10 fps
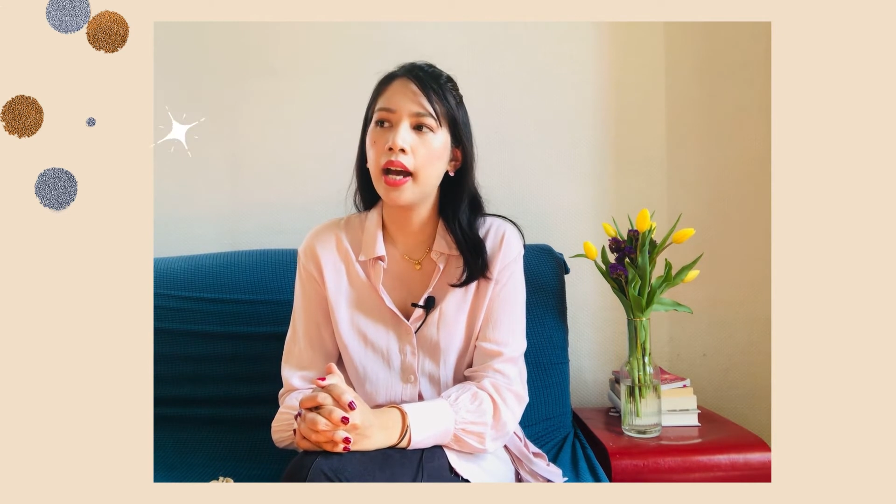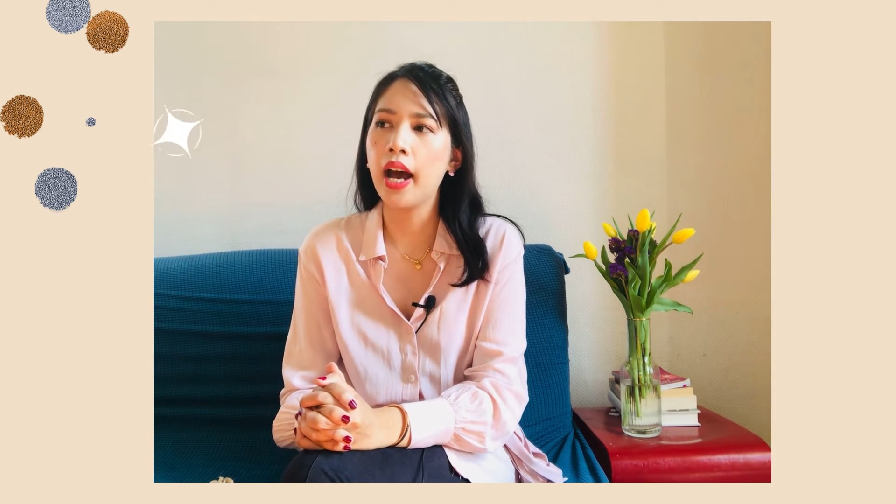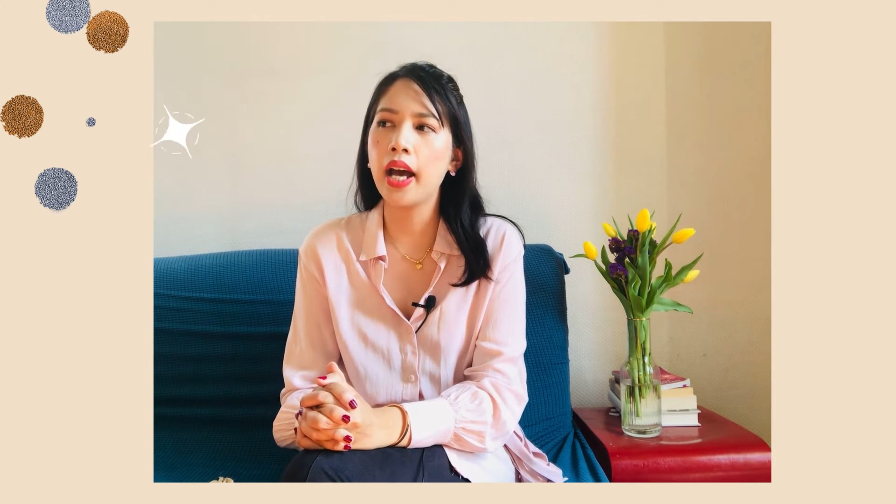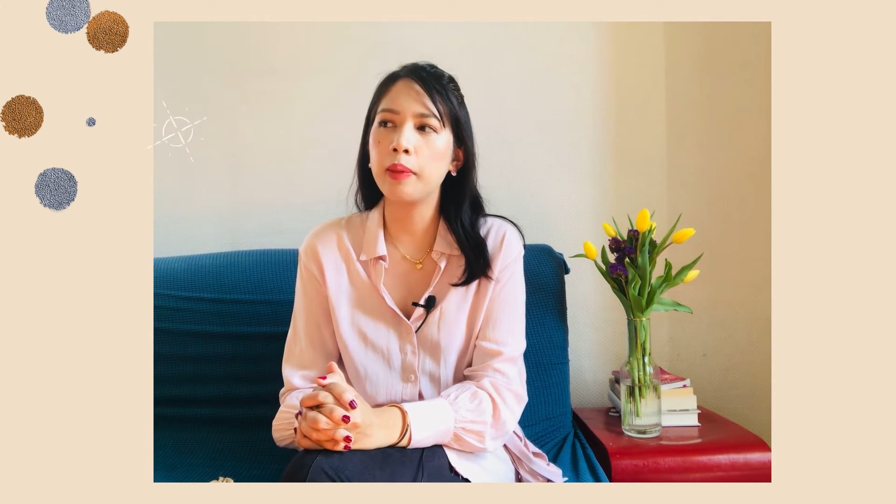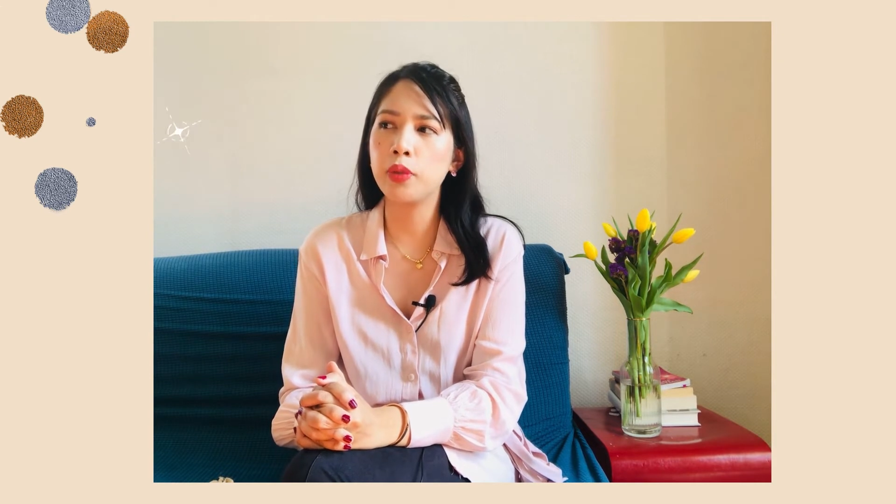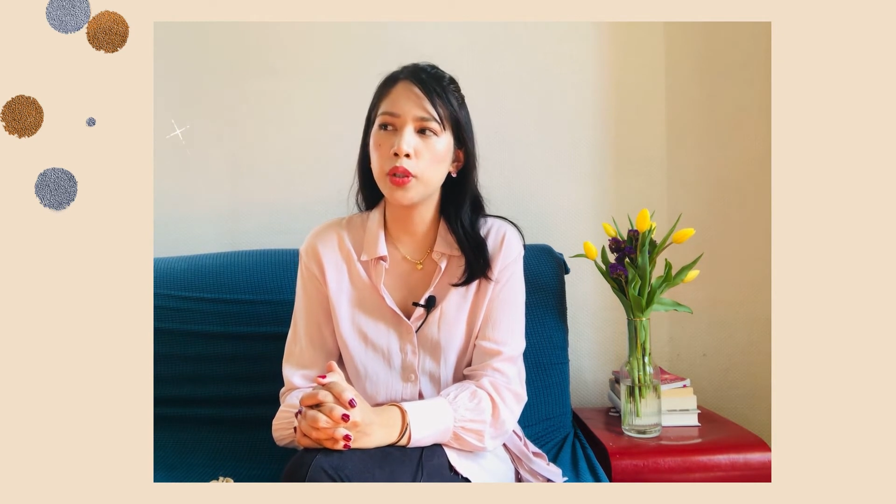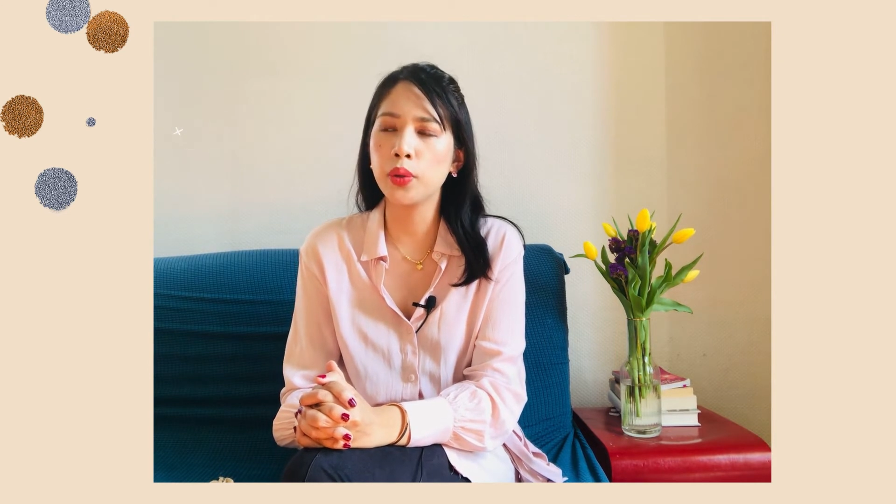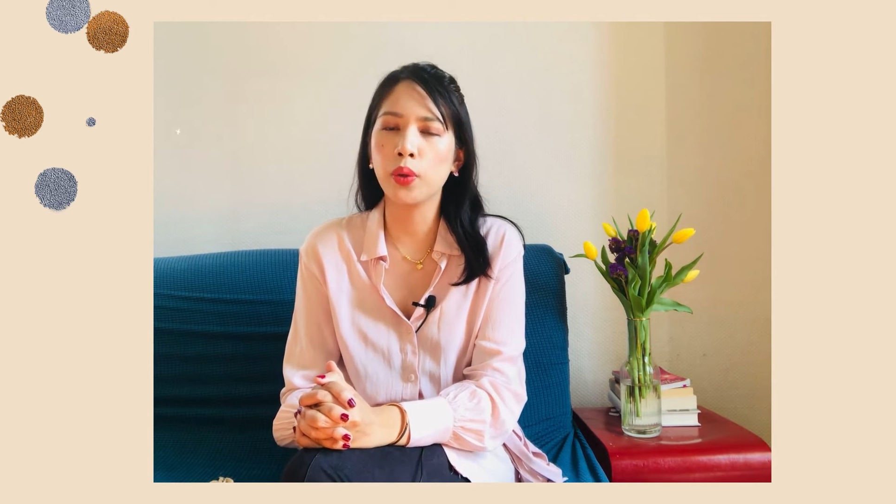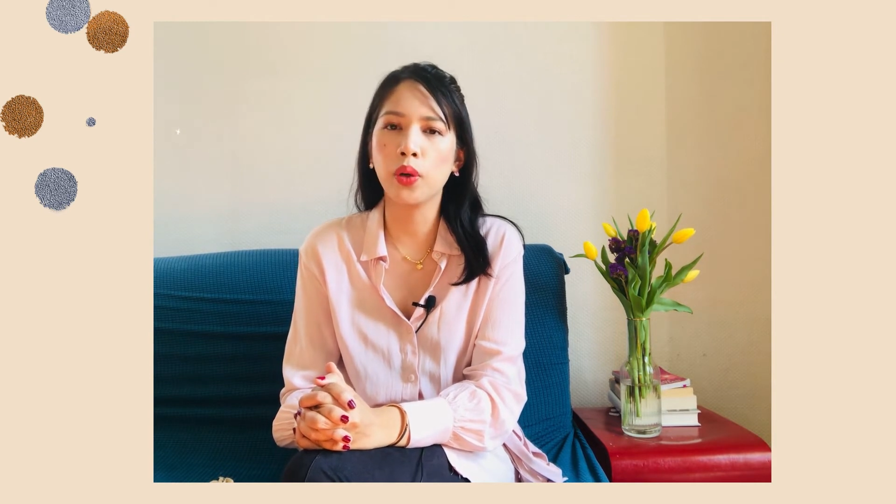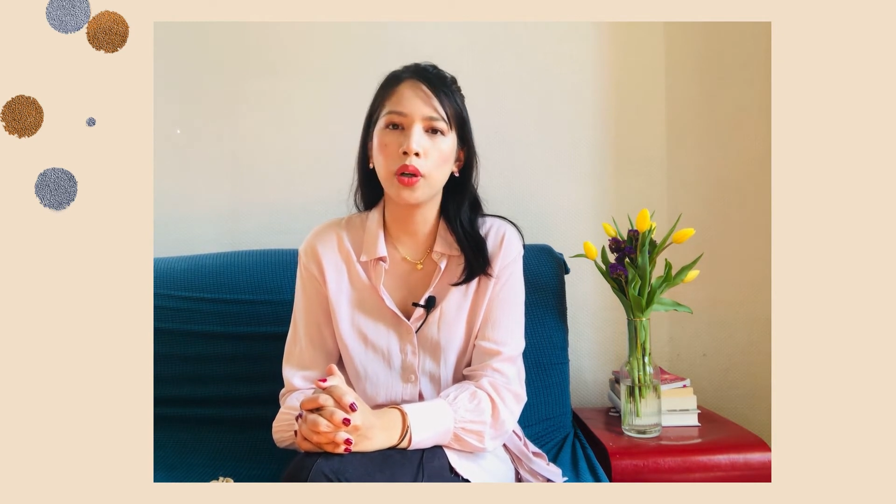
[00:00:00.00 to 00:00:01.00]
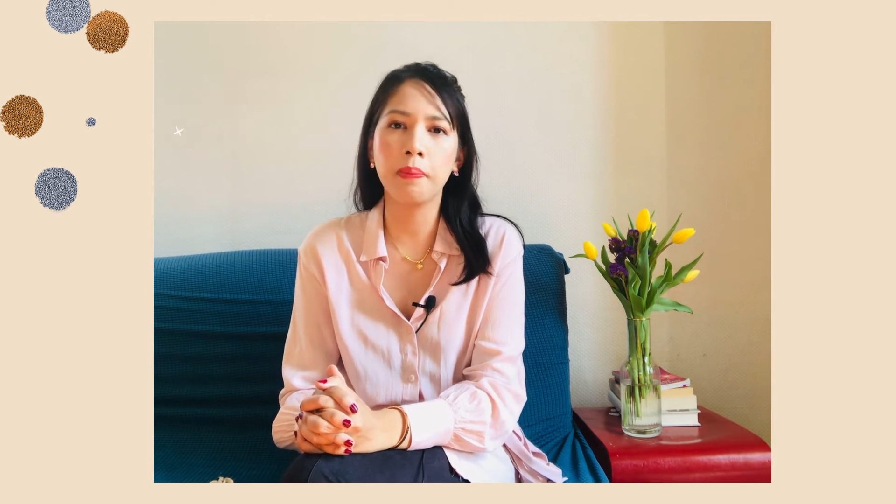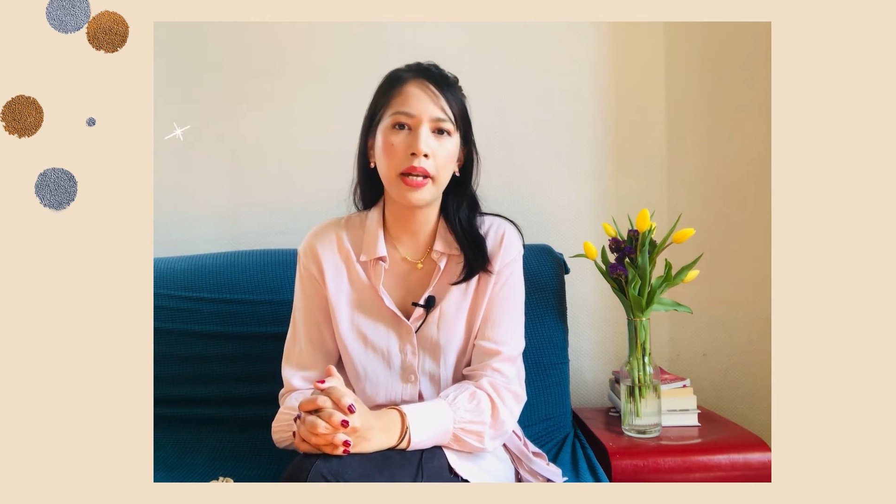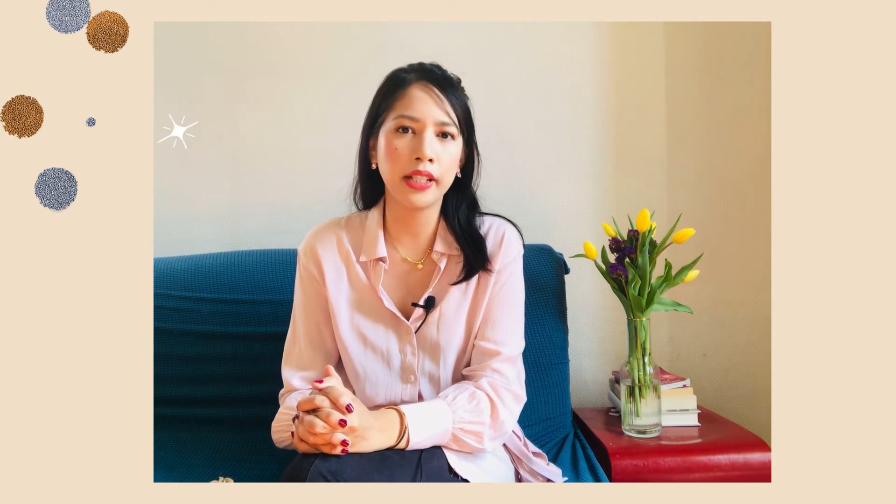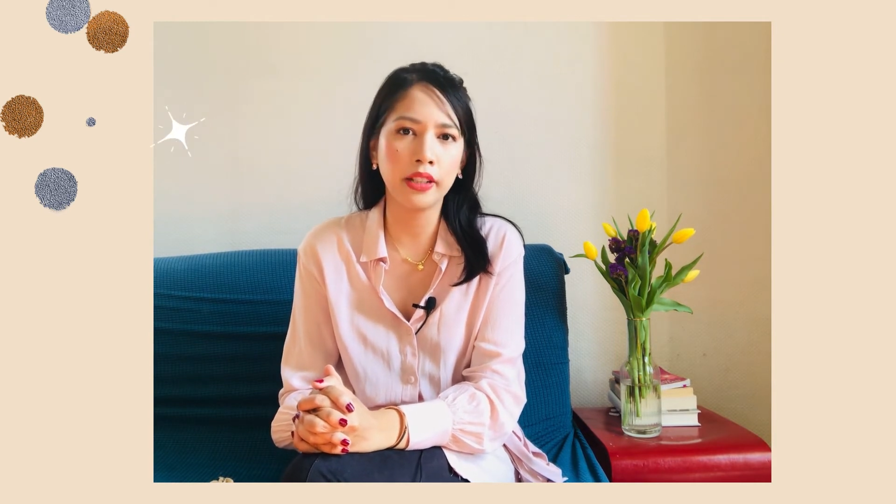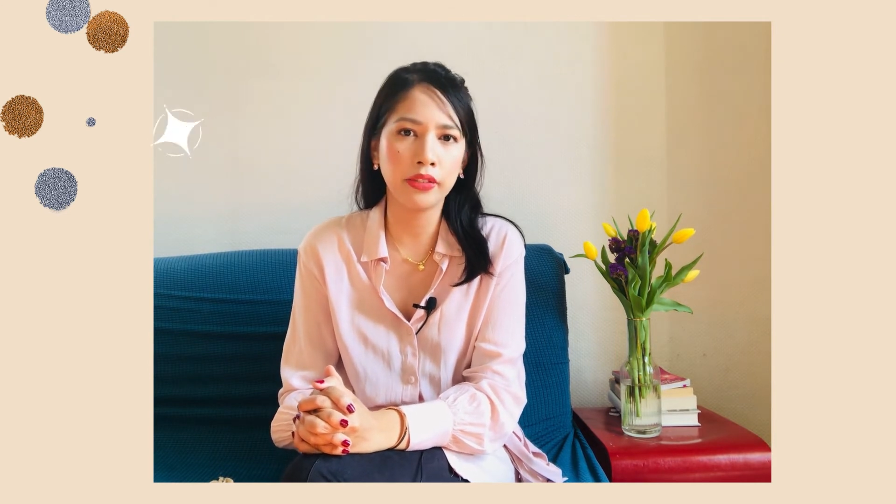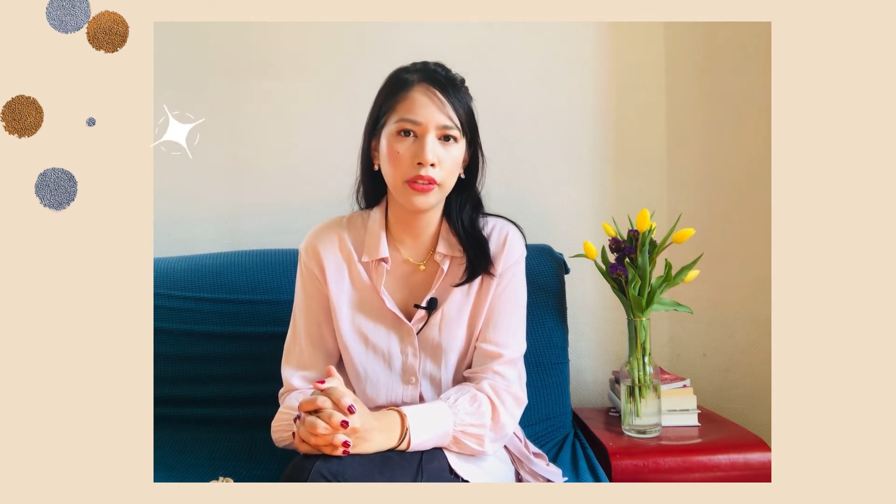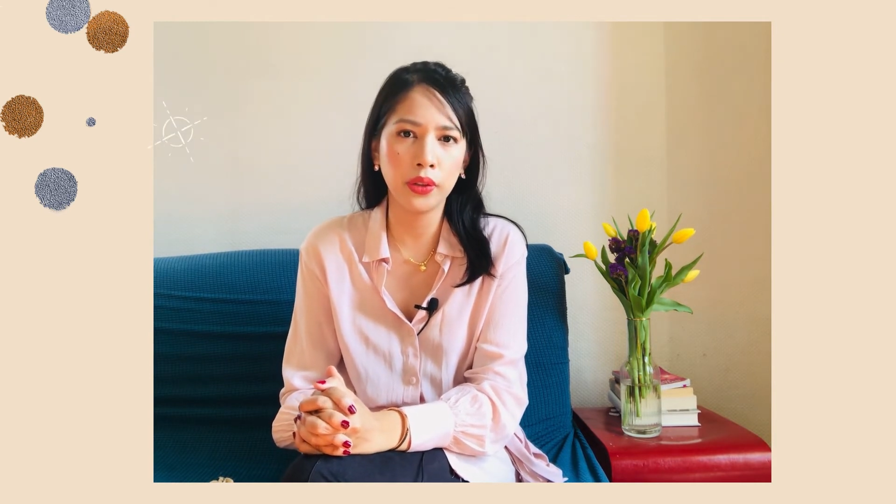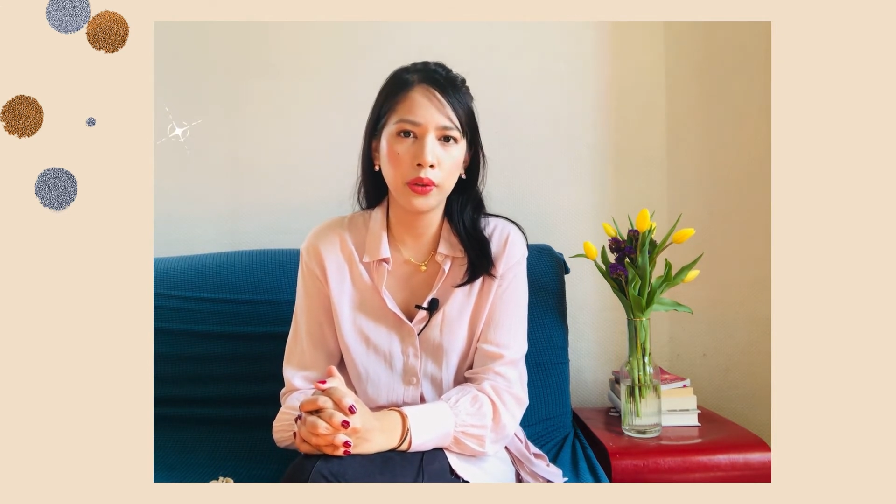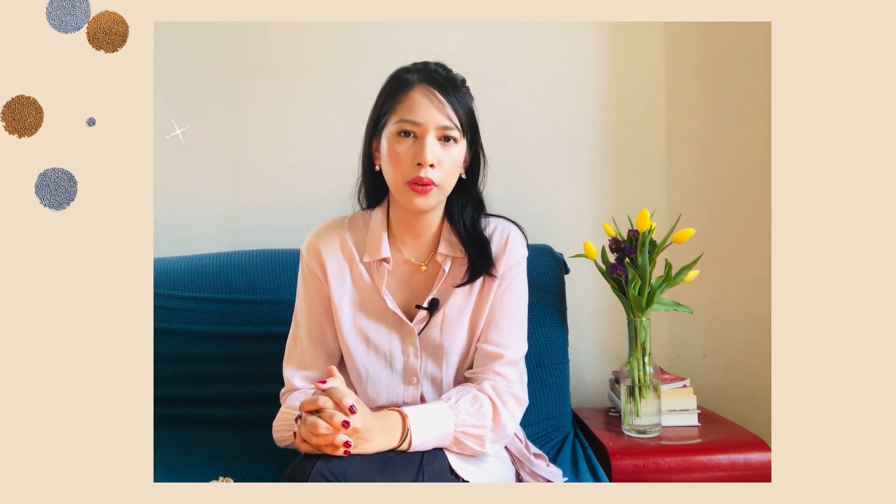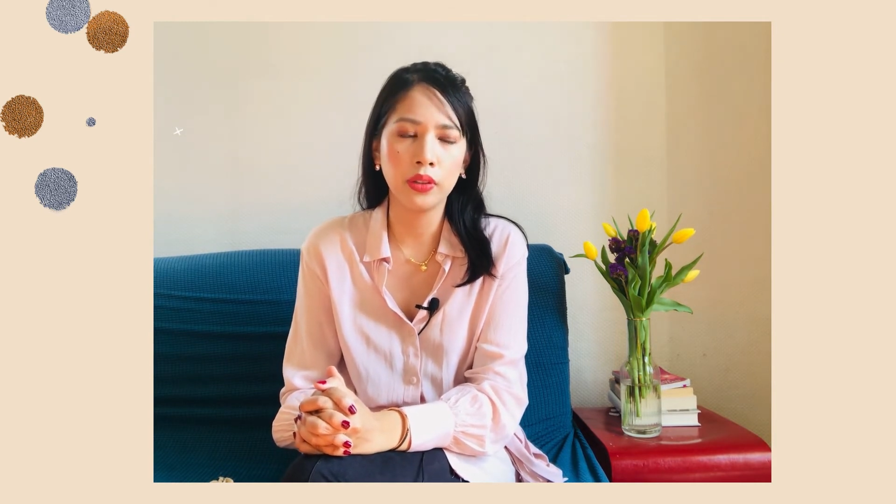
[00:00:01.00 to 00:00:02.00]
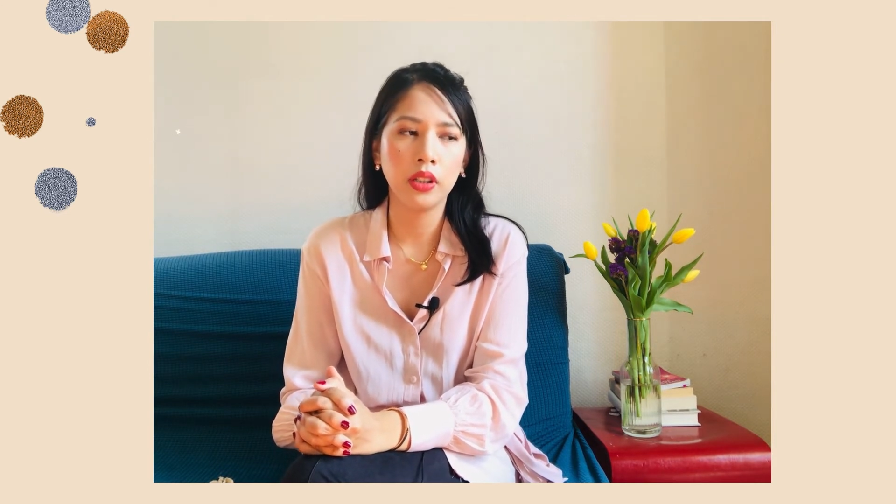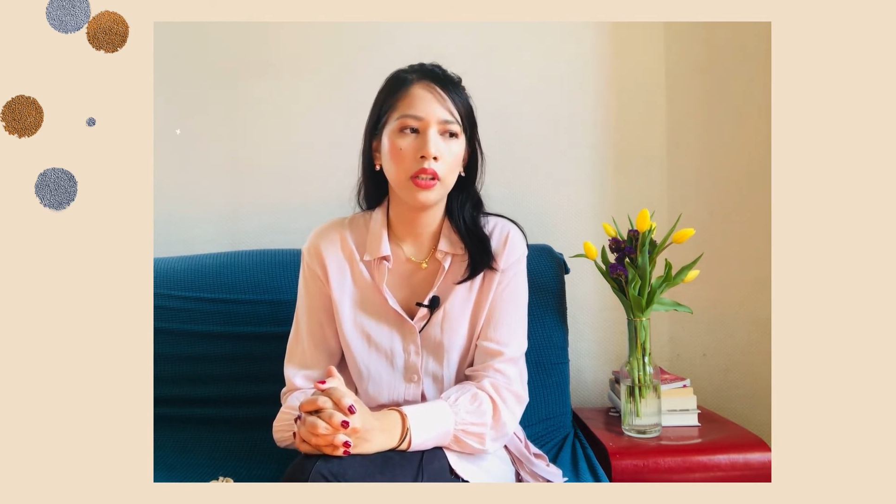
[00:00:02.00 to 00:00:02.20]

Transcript: I'm sure many of you